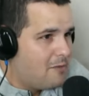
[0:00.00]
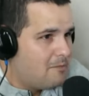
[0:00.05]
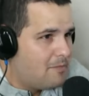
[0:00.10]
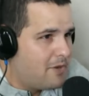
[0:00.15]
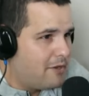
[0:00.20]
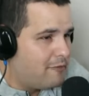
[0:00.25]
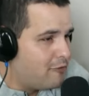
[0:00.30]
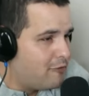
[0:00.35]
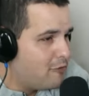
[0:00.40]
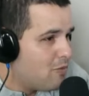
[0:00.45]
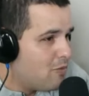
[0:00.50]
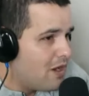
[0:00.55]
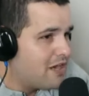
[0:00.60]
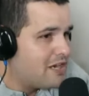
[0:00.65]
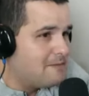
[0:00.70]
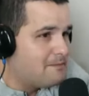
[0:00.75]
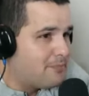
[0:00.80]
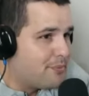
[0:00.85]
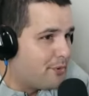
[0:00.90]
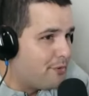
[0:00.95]
But if you want
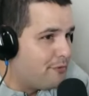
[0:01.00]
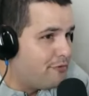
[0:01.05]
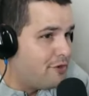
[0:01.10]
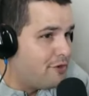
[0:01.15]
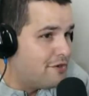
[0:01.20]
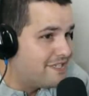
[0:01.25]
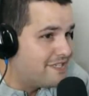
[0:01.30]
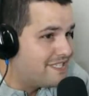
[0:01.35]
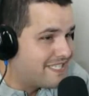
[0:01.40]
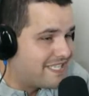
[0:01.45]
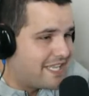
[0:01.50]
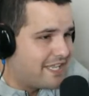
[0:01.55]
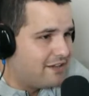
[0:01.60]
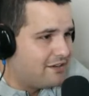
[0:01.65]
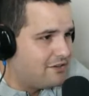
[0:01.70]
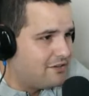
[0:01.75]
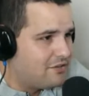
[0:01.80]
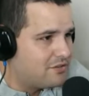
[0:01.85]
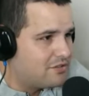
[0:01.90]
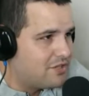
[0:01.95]
to improve your
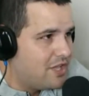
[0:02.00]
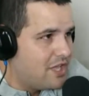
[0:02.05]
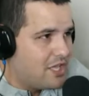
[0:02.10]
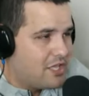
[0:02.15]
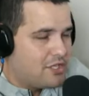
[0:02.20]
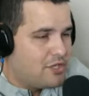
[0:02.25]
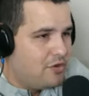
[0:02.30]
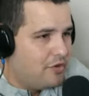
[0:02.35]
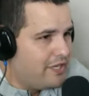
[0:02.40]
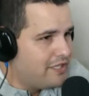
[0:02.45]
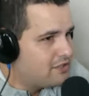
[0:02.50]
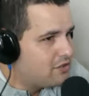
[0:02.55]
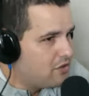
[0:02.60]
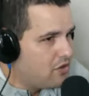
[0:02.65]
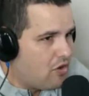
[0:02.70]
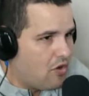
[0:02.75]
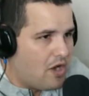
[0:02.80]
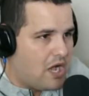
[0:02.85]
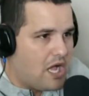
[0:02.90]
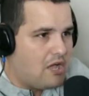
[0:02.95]
skills, you need to
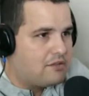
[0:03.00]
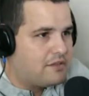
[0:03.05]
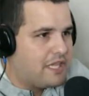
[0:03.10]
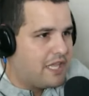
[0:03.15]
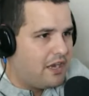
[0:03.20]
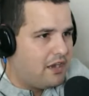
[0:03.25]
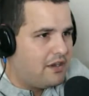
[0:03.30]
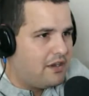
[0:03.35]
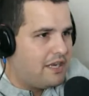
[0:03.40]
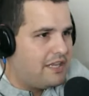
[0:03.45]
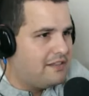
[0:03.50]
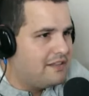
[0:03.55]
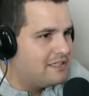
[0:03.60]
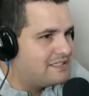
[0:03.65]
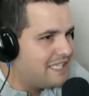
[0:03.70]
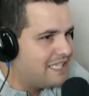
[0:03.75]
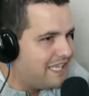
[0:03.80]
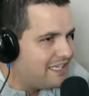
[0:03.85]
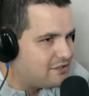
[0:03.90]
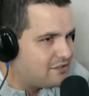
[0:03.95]
go out there, either
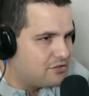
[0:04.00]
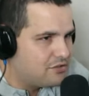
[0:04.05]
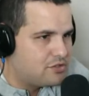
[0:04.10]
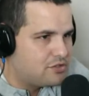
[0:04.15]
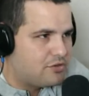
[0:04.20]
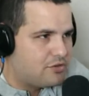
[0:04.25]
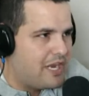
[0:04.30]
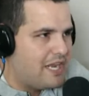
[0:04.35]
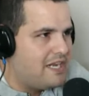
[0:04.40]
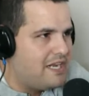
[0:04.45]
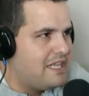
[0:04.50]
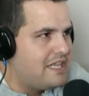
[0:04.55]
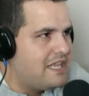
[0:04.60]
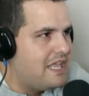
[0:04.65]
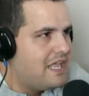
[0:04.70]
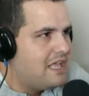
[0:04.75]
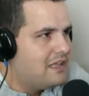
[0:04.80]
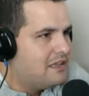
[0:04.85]
take some training,